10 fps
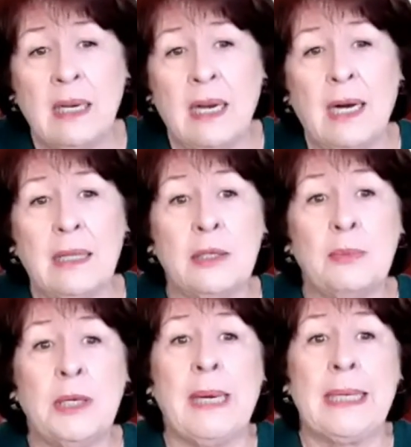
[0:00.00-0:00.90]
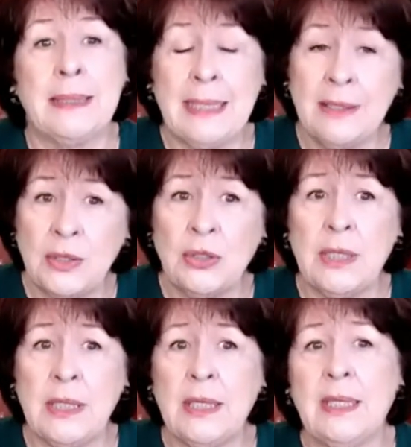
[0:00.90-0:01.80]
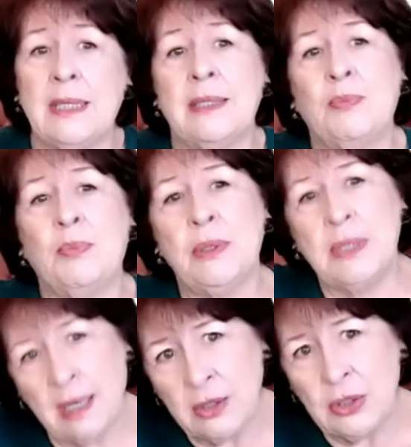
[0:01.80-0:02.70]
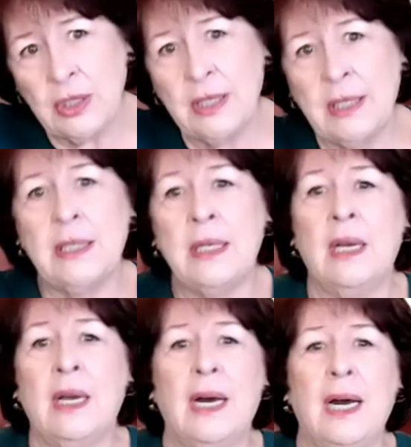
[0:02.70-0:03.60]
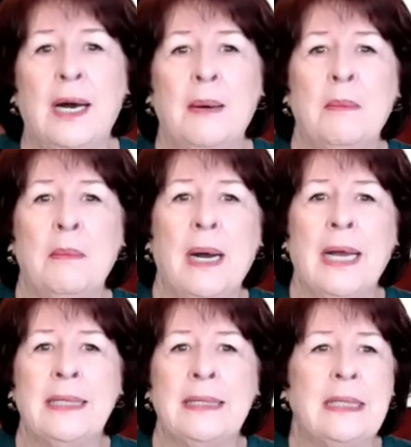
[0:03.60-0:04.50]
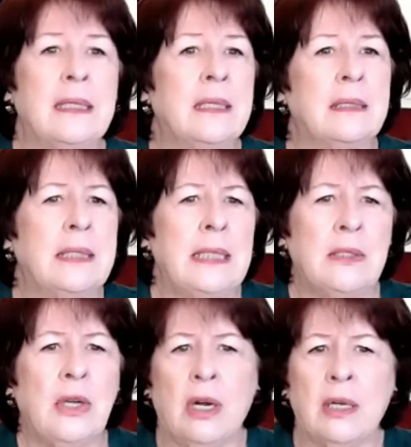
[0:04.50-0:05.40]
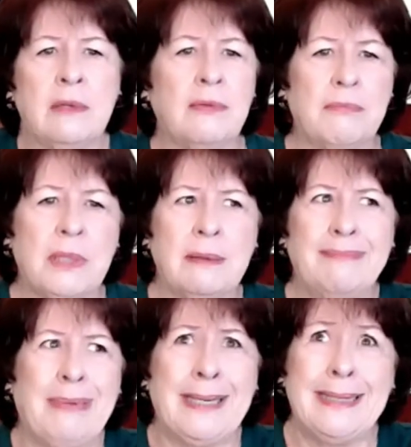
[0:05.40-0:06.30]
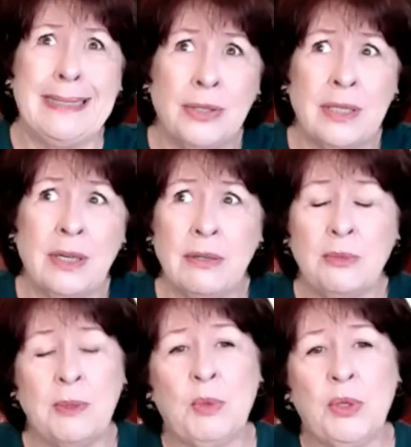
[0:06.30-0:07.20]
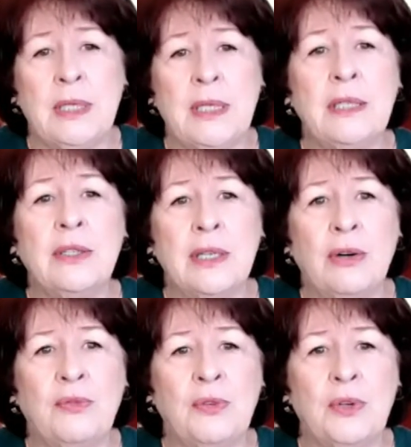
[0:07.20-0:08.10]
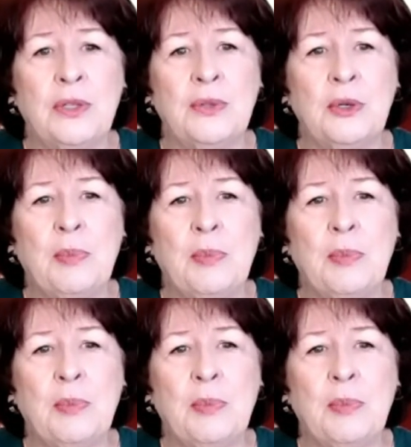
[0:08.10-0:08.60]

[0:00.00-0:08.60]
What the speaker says: a little bit about its history, its production. I did a tea talk about a year ago, a little bit more than a year ago, for a group,